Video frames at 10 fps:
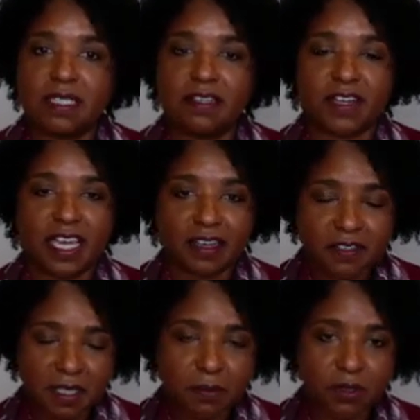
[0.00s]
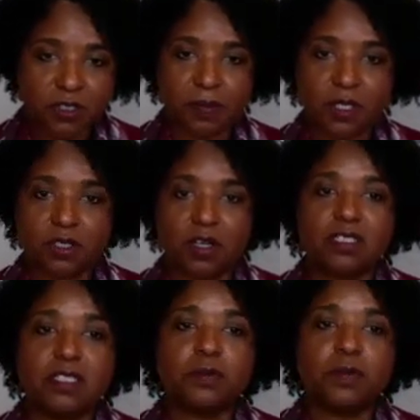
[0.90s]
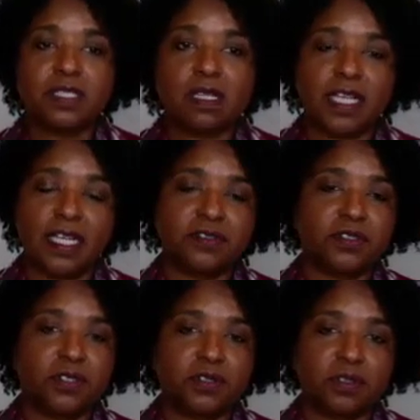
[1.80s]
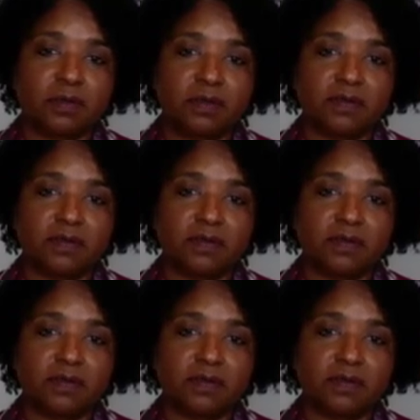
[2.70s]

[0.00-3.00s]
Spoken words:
If I have time, we'll jump on a call. Otherwise, I'll answer your